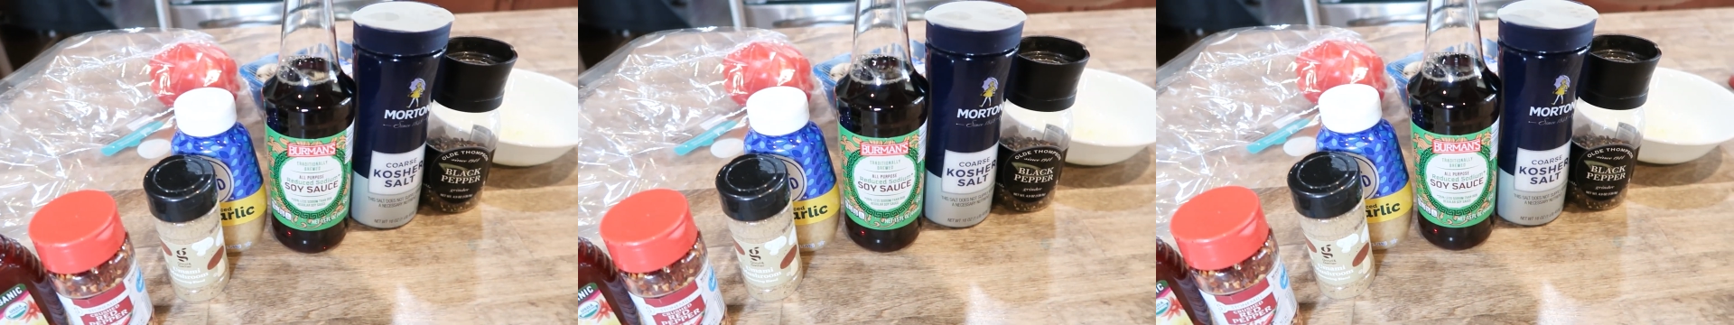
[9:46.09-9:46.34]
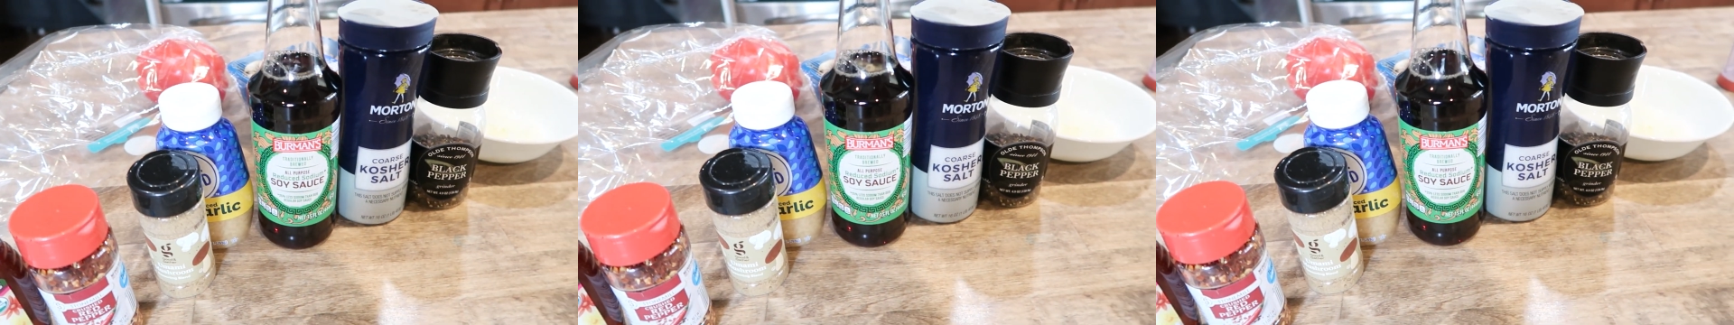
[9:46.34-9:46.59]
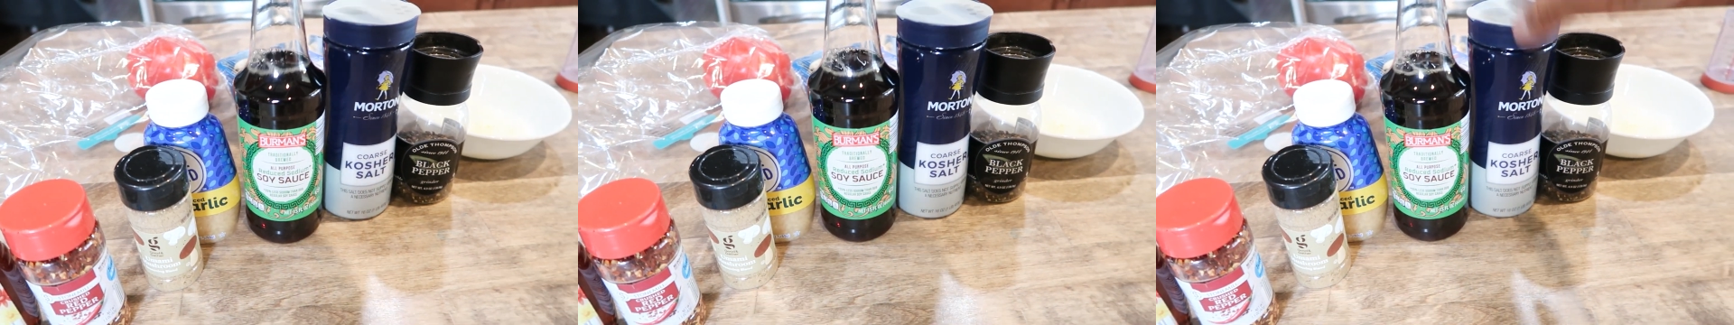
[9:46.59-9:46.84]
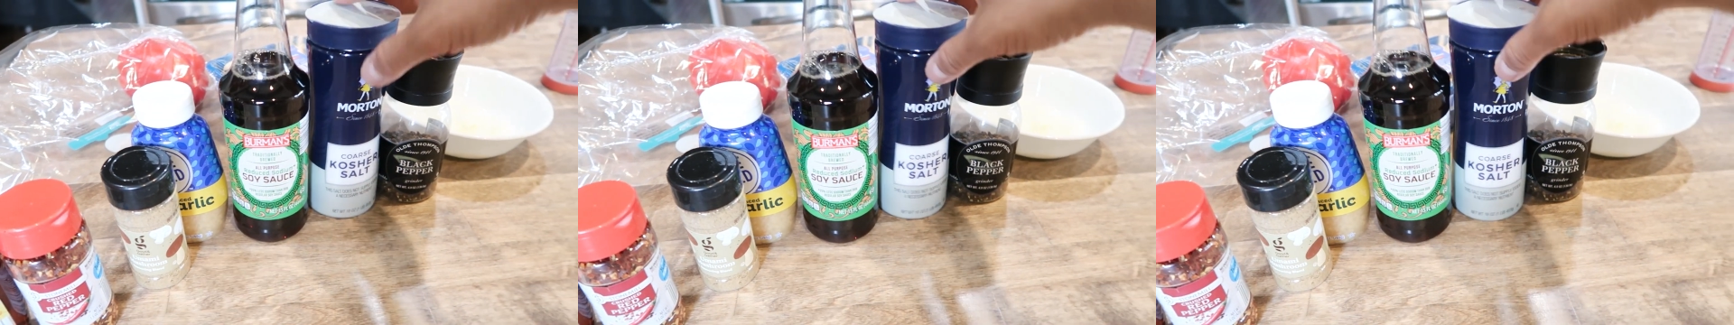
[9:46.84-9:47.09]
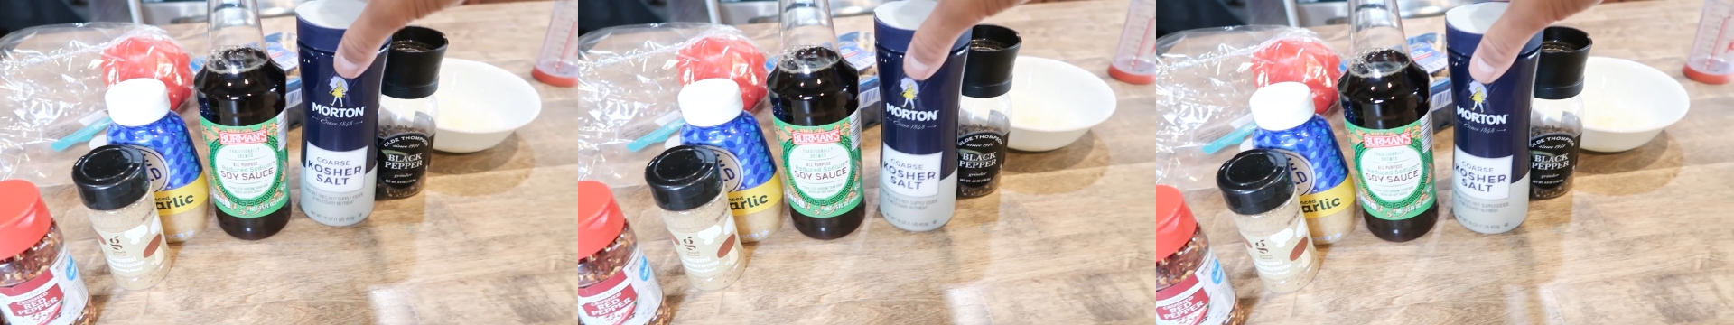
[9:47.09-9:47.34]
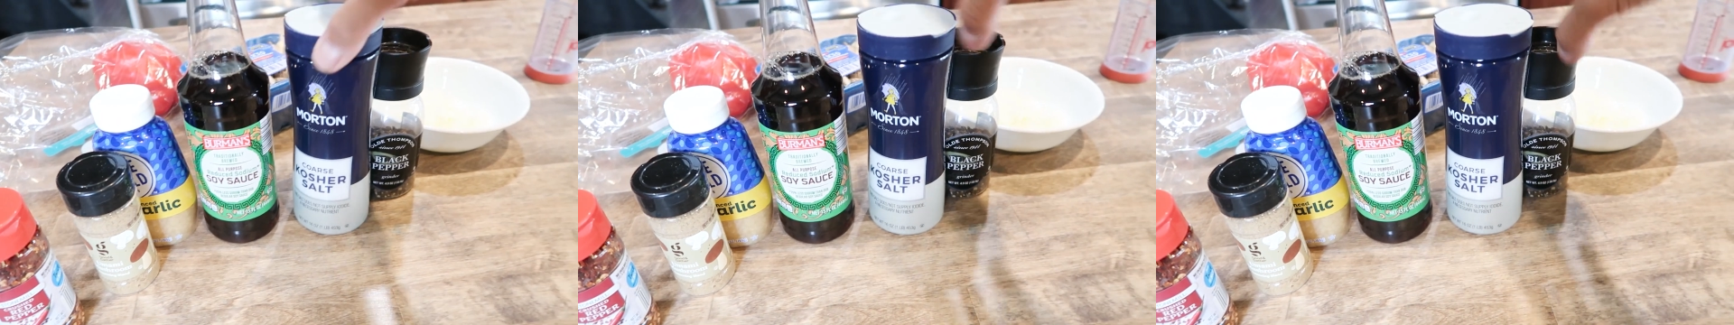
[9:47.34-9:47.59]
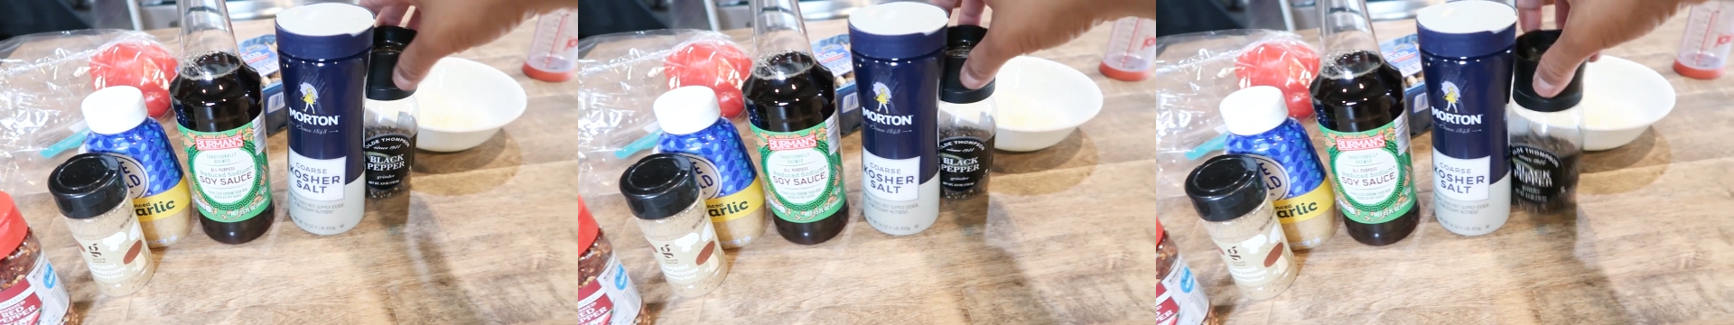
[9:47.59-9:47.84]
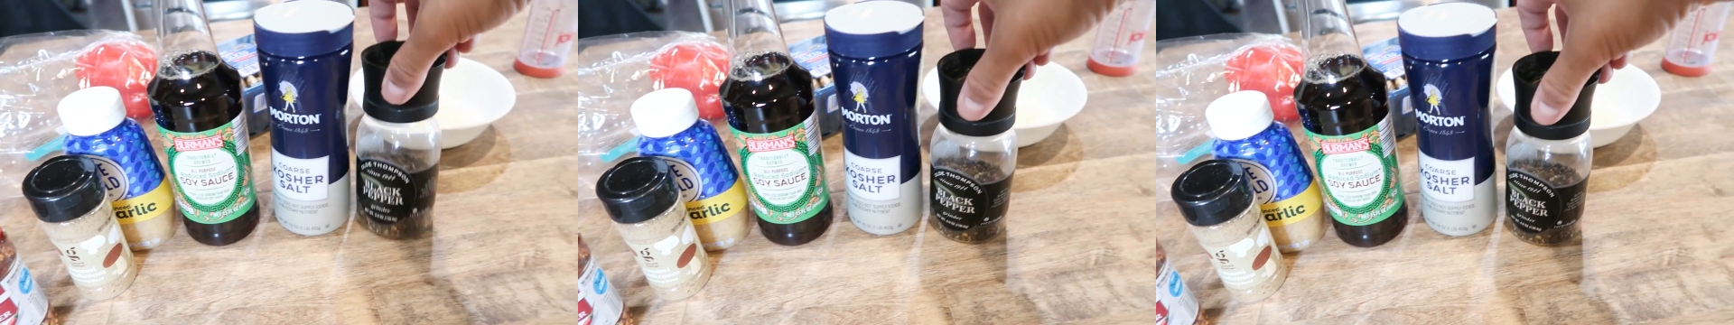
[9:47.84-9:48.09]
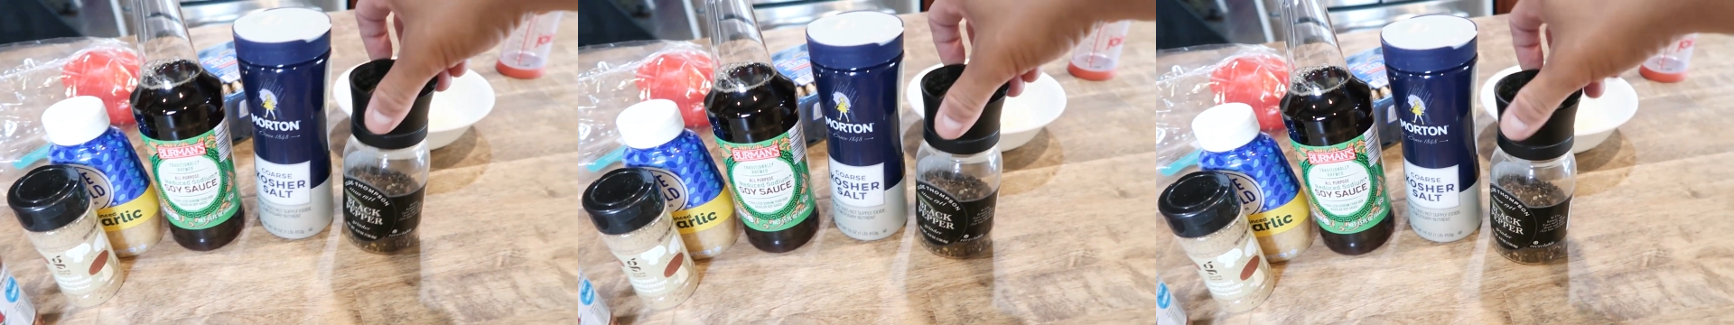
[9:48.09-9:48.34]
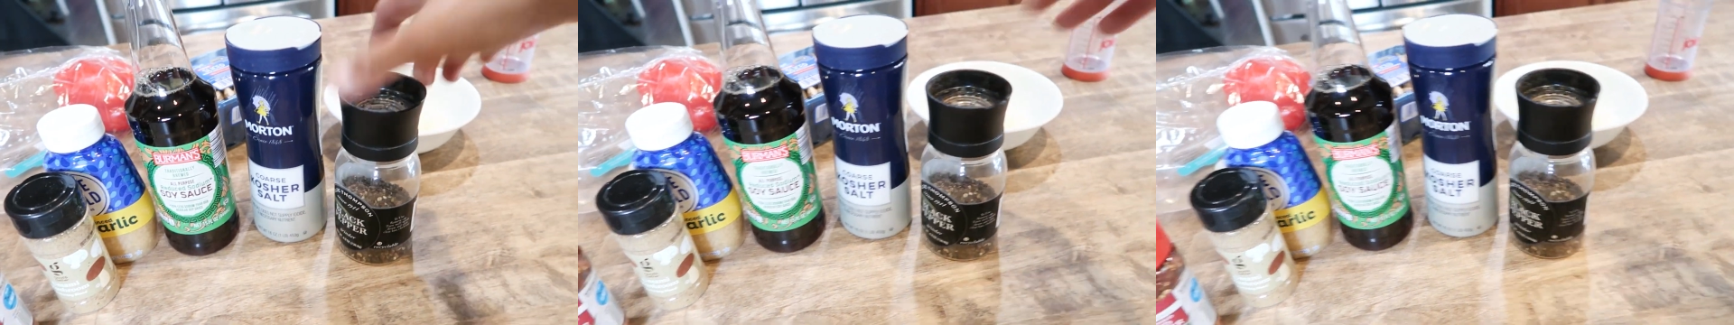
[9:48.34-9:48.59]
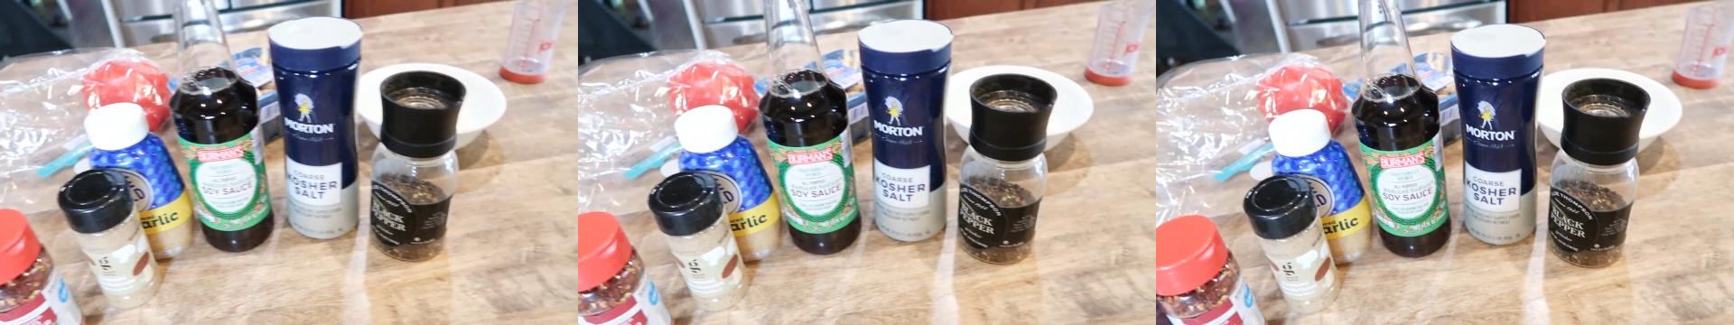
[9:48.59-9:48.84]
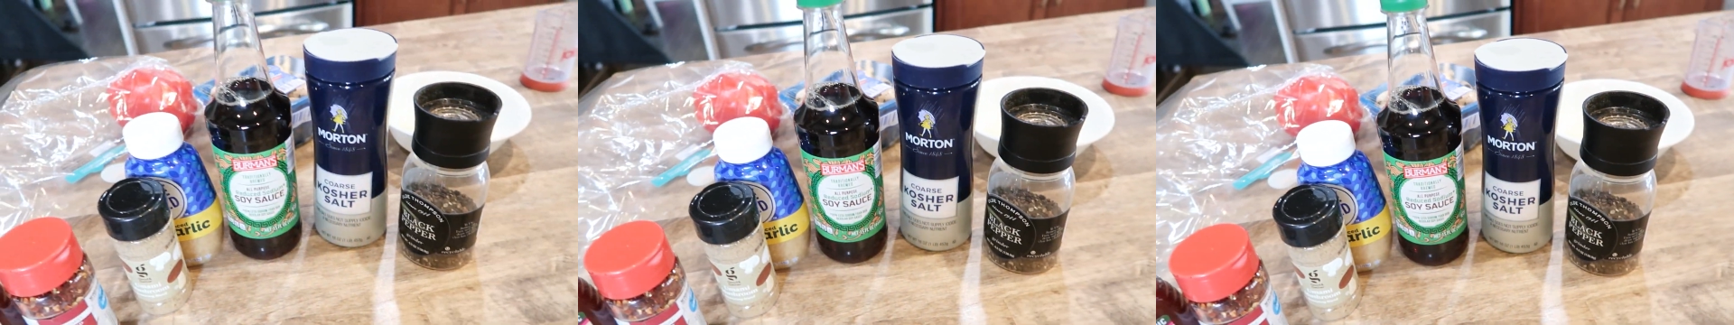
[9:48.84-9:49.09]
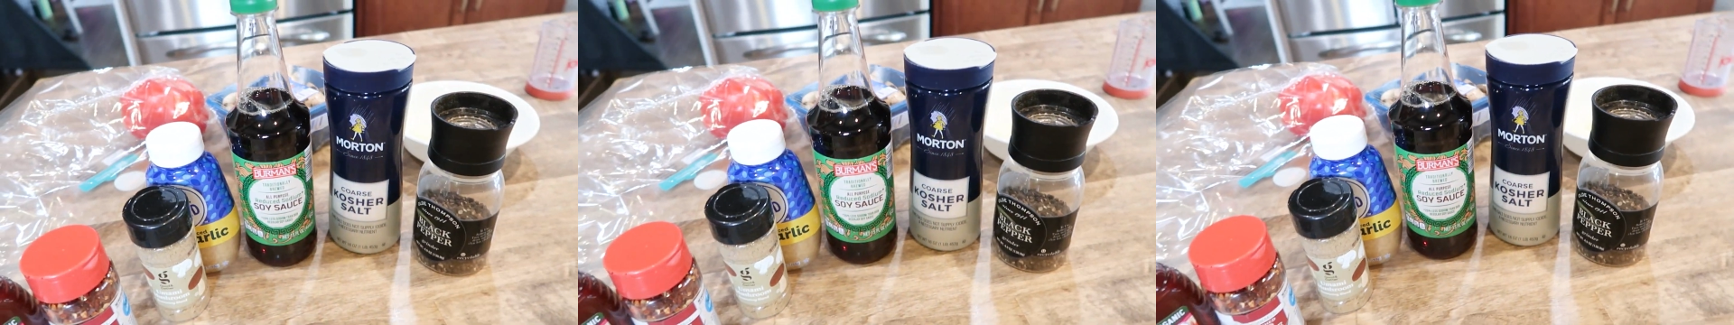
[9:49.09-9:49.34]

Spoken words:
No face is visible, so there are no lips to read.